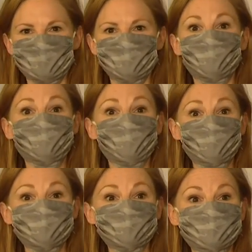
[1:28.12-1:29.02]
to my
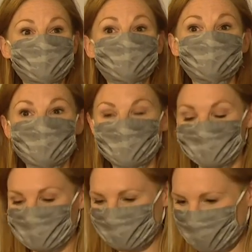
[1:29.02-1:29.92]
brothers and
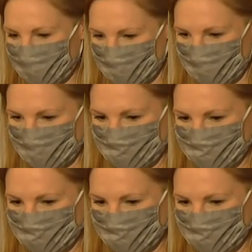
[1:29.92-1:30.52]
sisters in labor